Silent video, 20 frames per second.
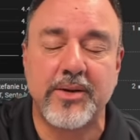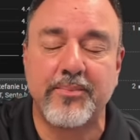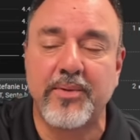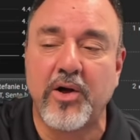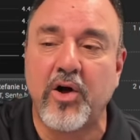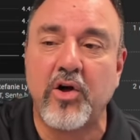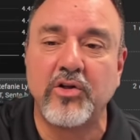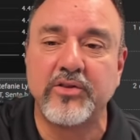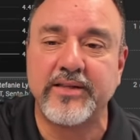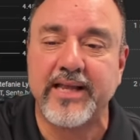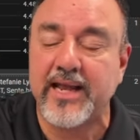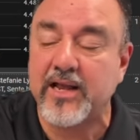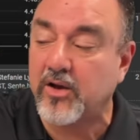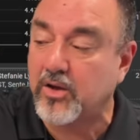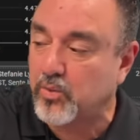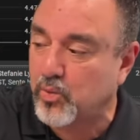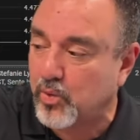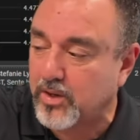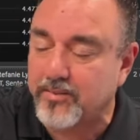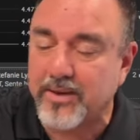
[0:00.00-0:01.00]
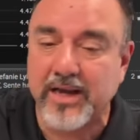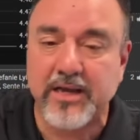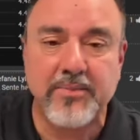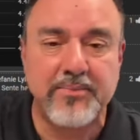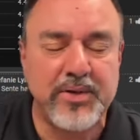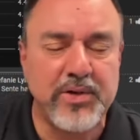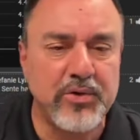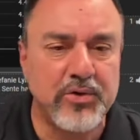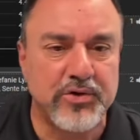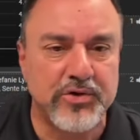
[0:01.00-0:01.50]
up all day on one of my
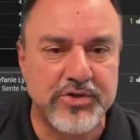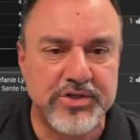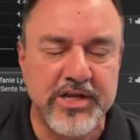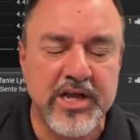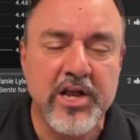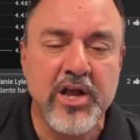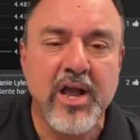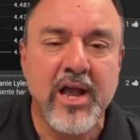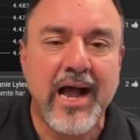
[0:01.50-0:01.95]
computers.